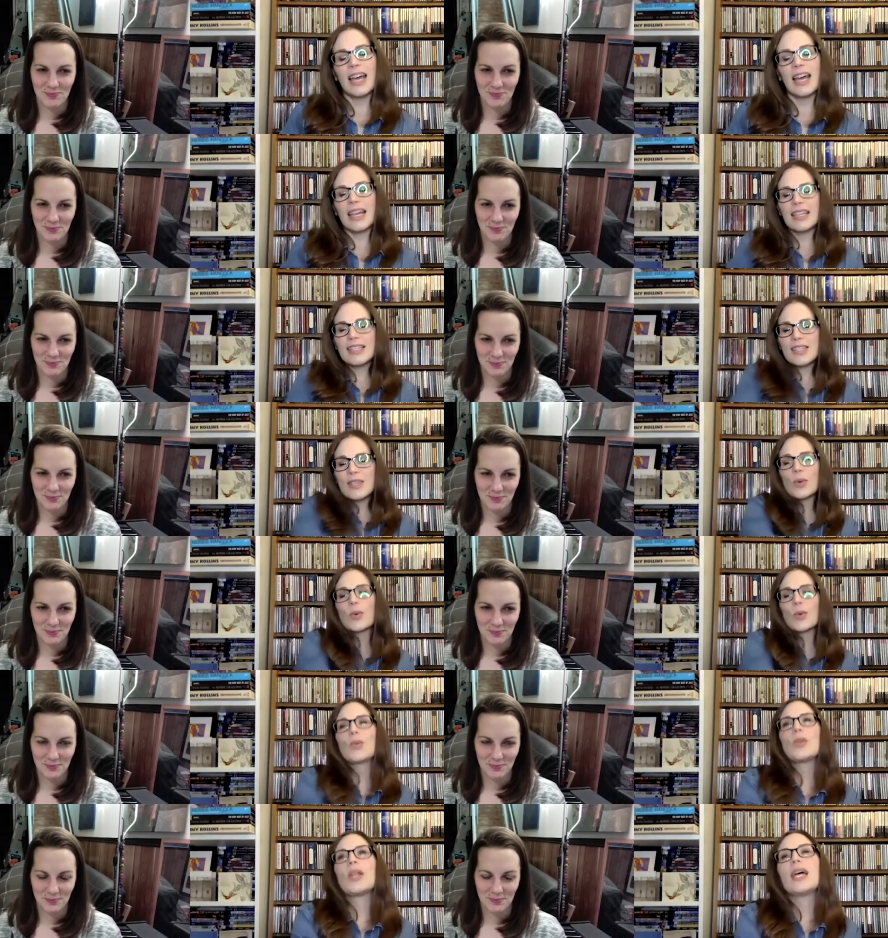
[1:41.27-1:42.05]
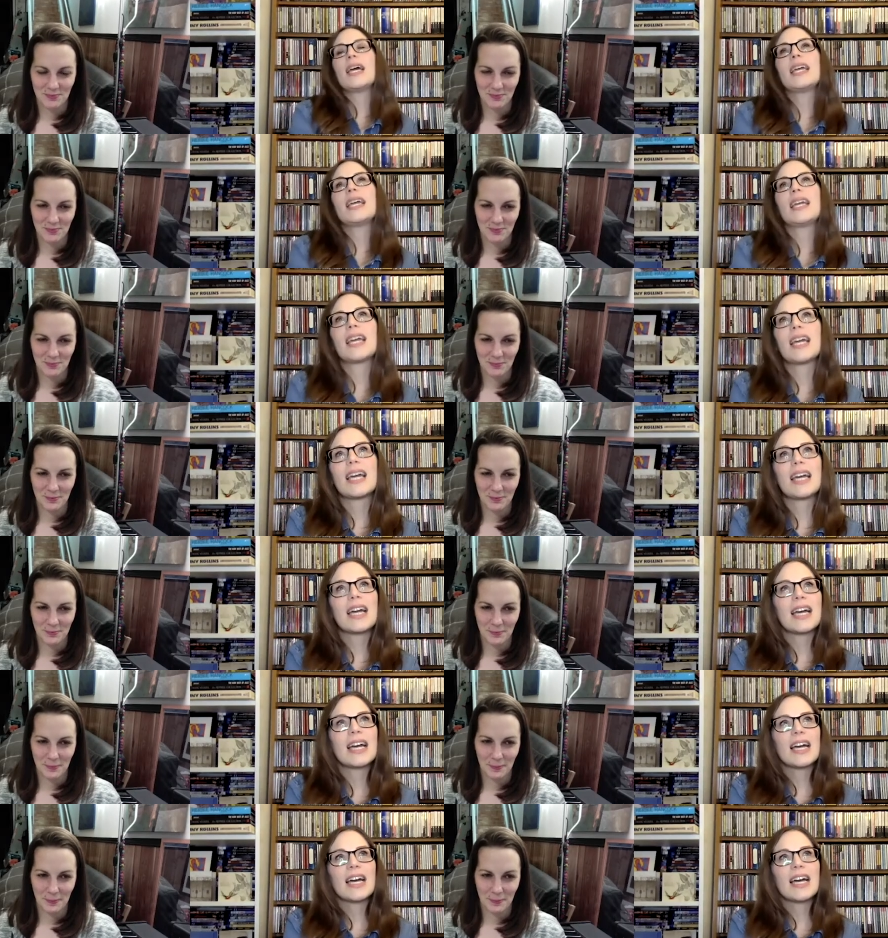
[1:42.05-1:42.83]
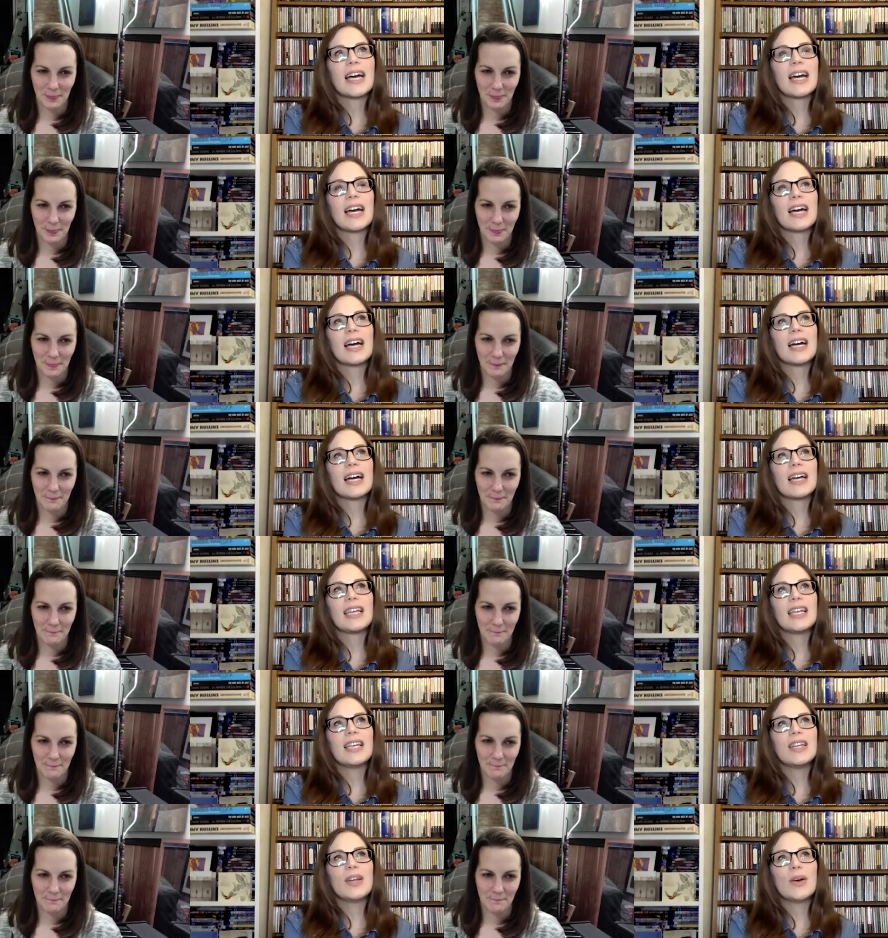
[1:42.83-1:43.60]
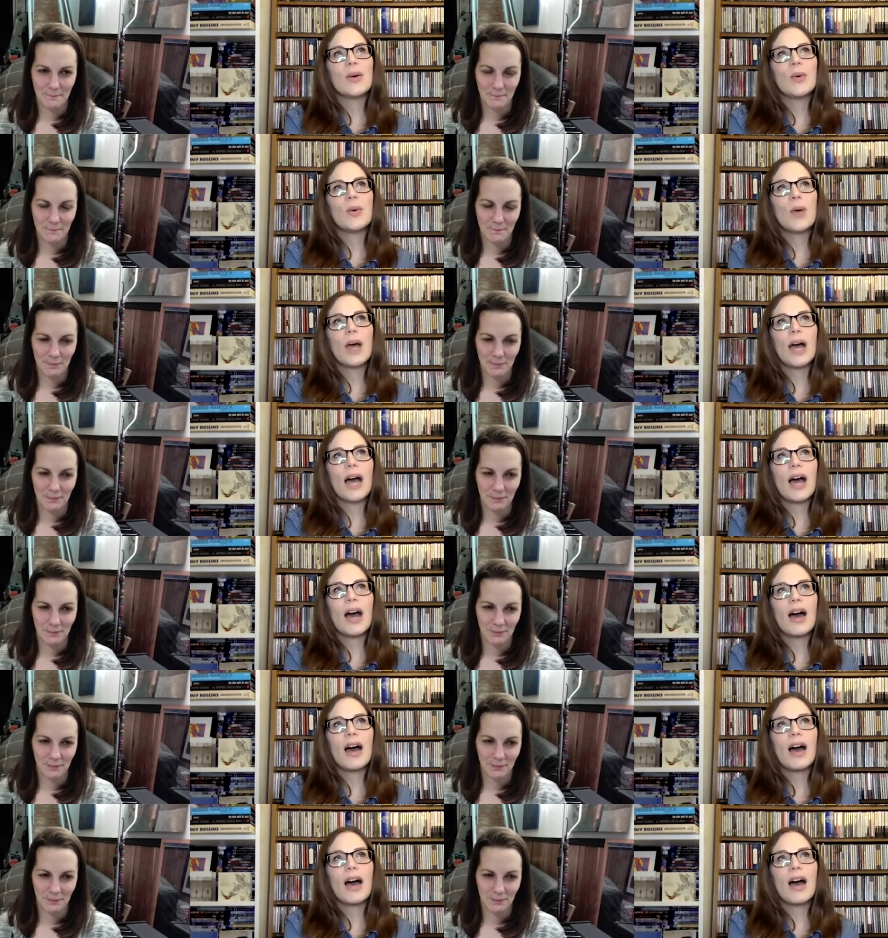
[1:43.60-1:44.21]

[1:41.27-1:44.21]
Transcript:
Speaker 1: So, like, you know, uh,